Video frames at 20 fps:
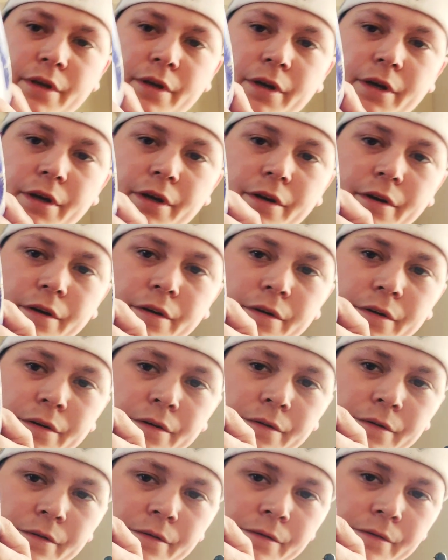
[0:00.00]
here
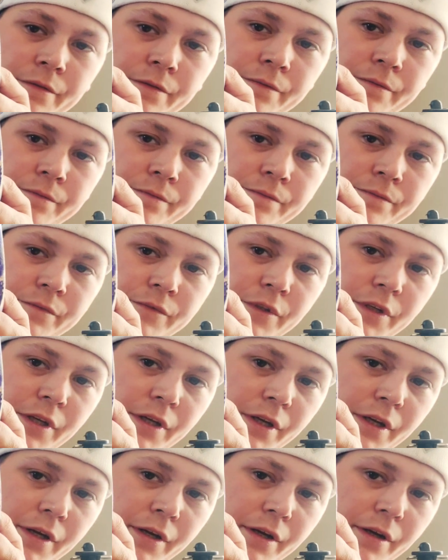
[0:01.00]

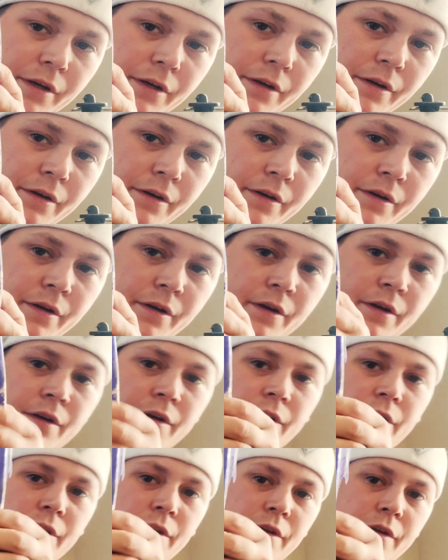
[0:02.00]
and here,
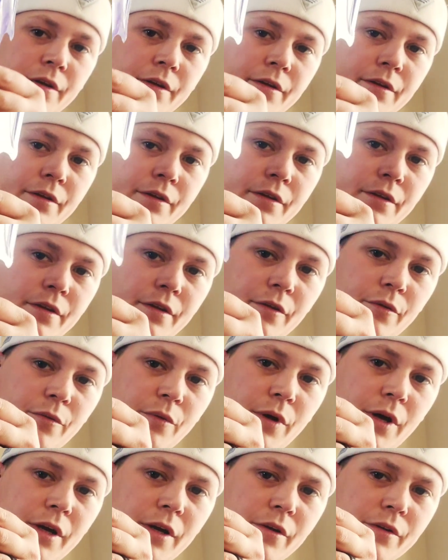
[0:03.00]

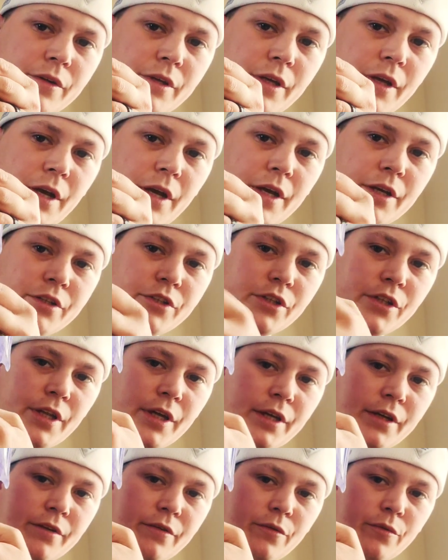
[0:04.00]
right on the edge of
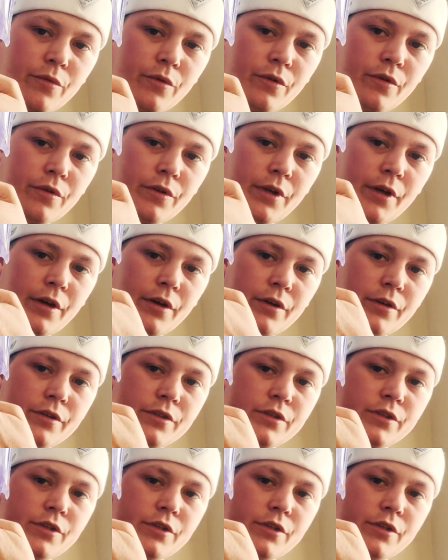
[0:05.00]
that hood